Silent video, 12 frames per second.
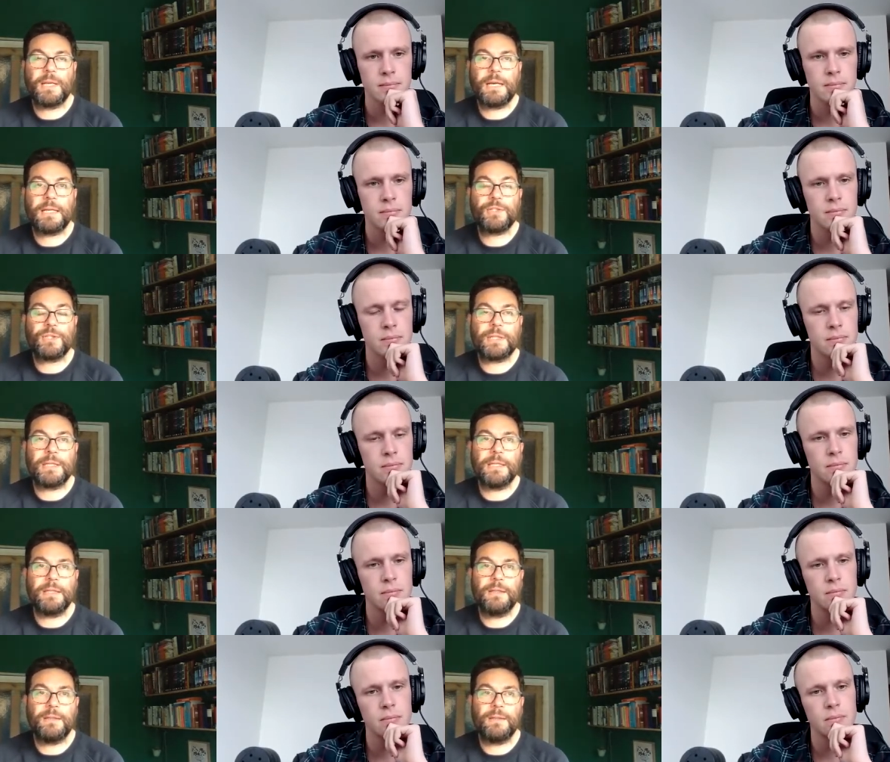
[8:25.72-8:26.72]

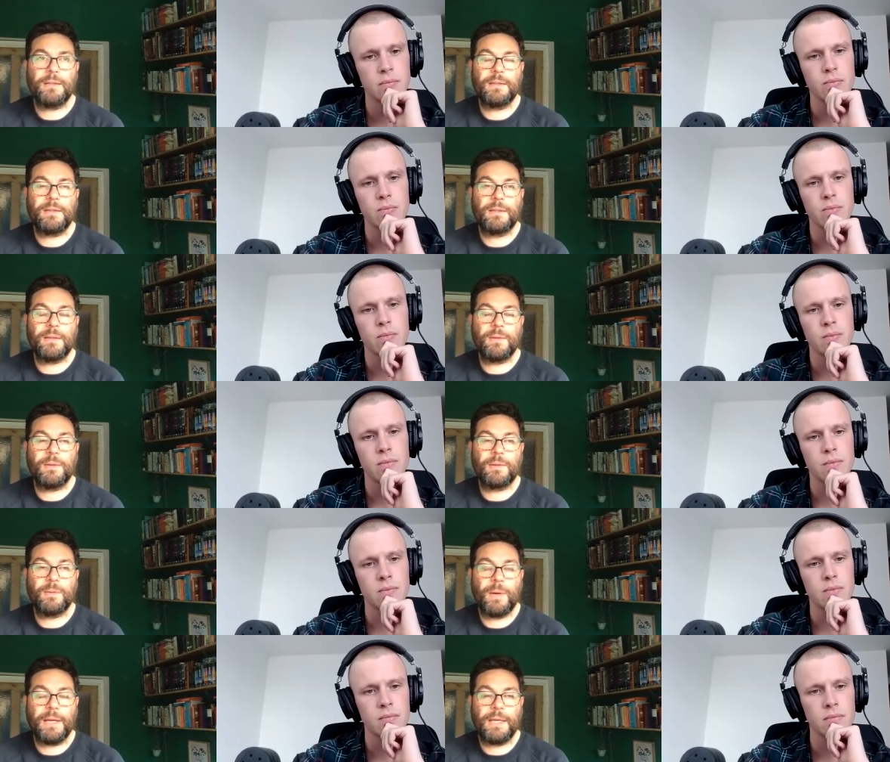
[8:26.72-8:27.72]
Speaker 1: actually the, the
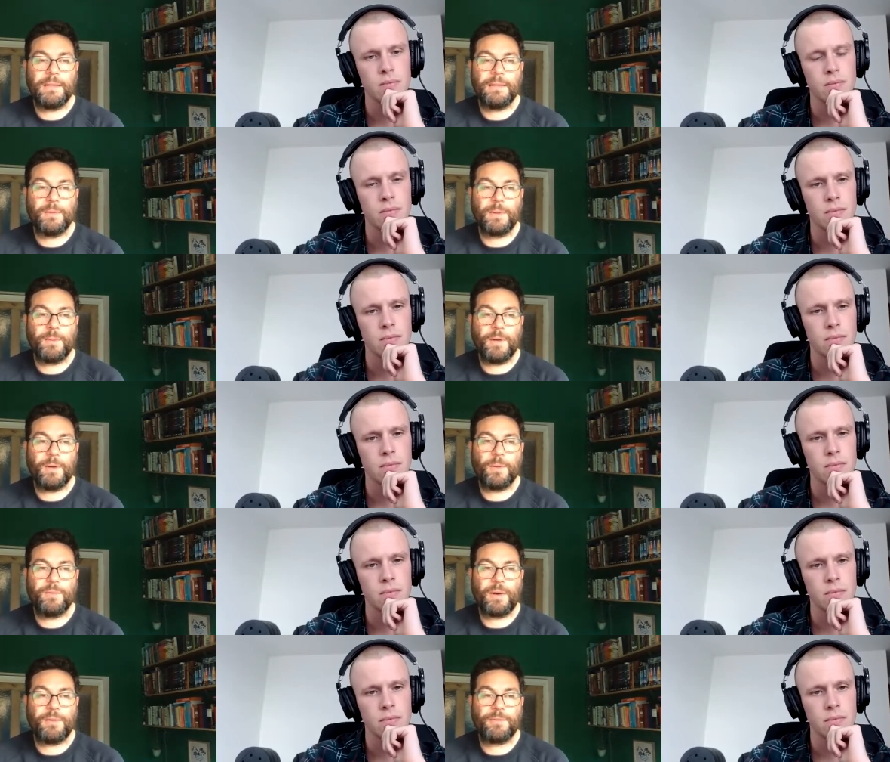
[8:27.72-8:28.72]
way that we work
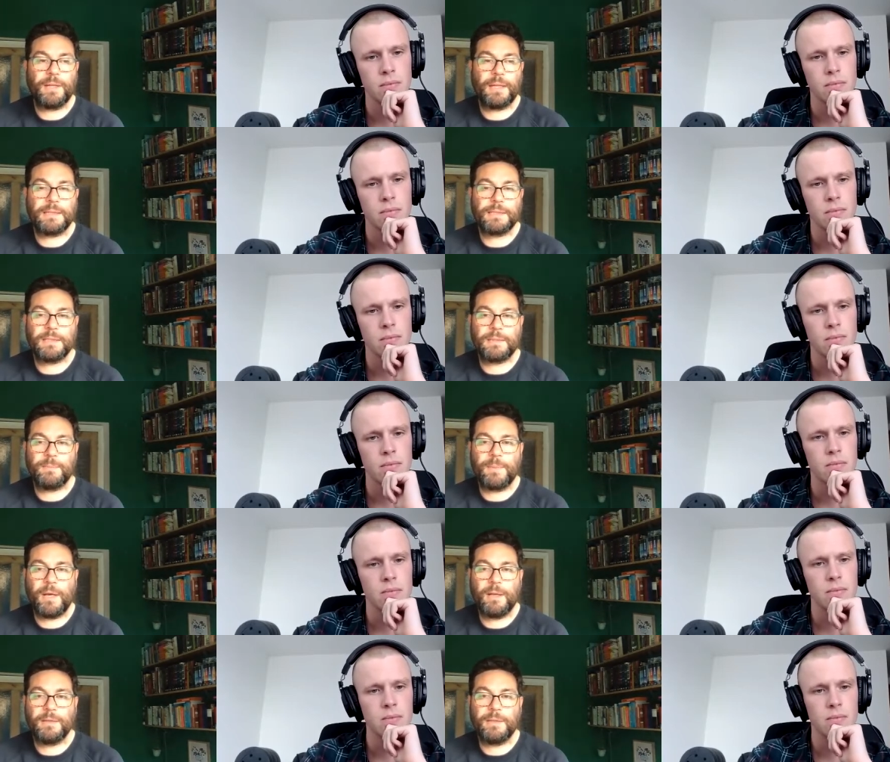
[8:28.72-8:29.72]
with our freelancers and
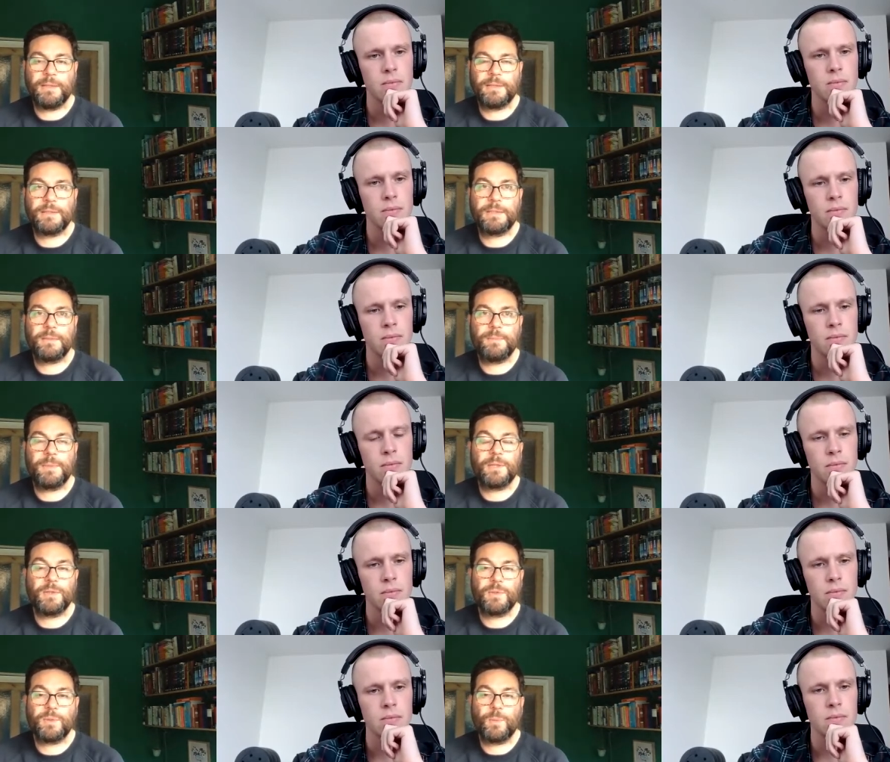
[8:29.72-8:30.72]
partners,
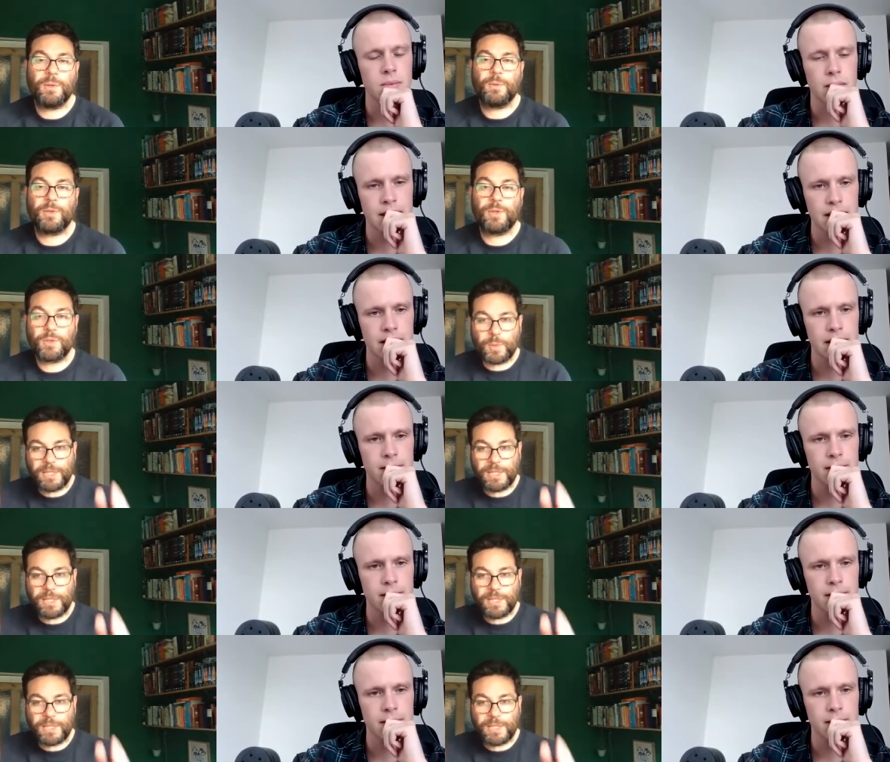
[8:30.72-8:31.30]
because we, because we